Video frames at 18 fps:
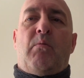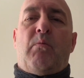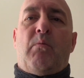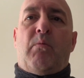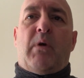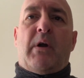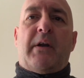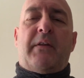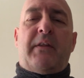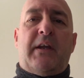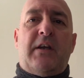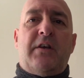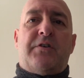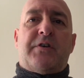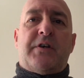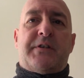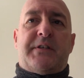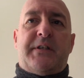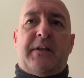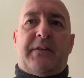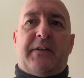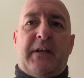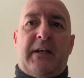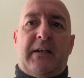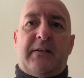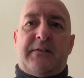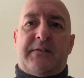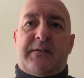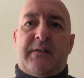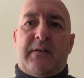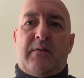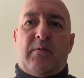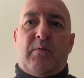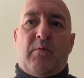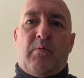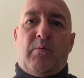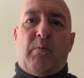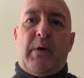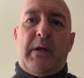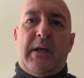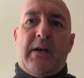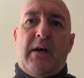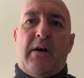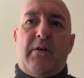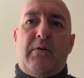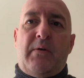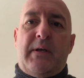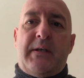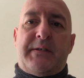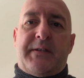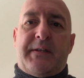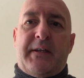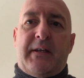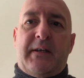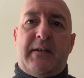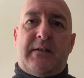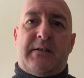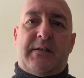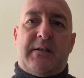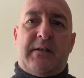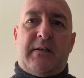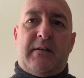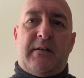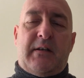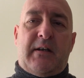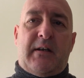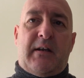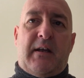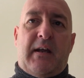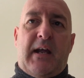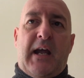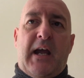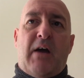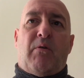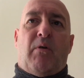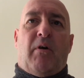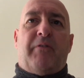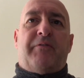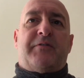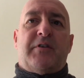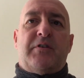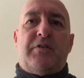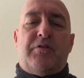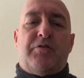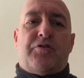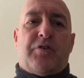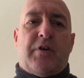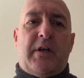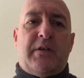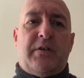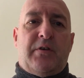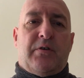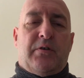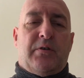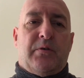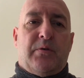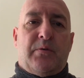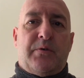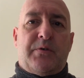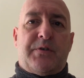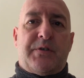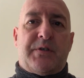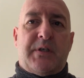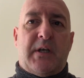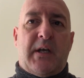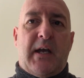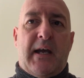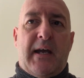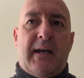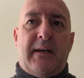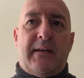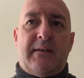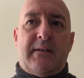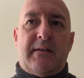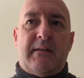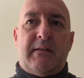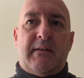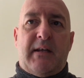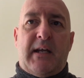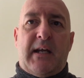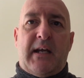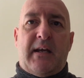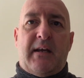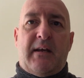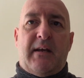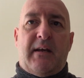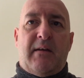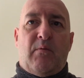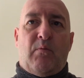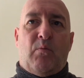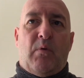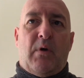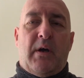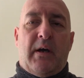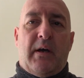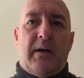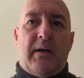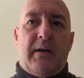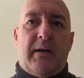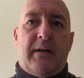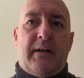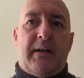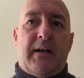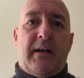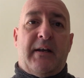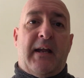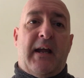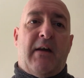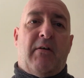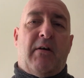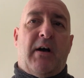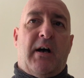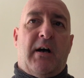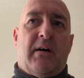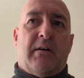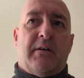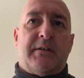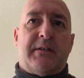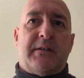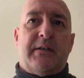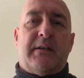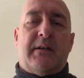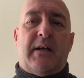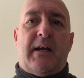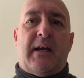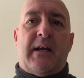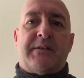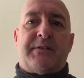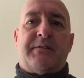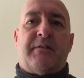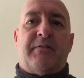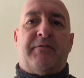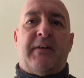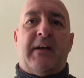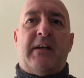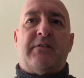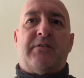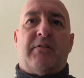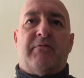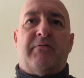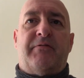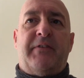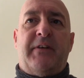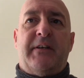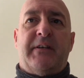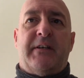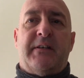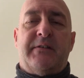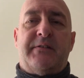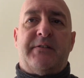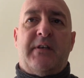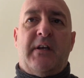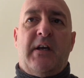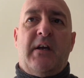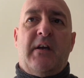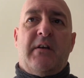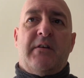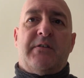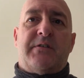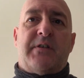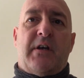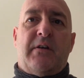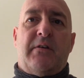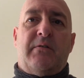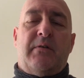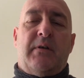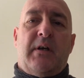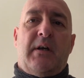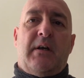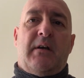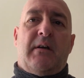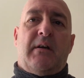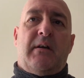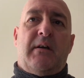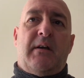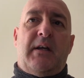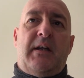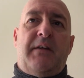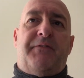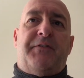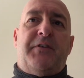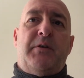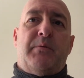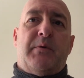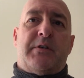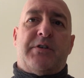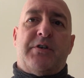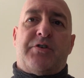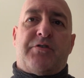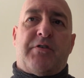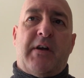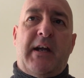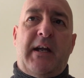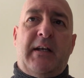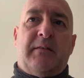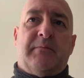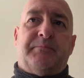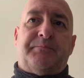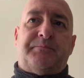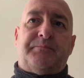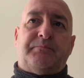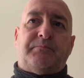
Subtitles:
One of the interesting things we know is that how often you train your horse and how hard has an effect on fitness. So if you were to train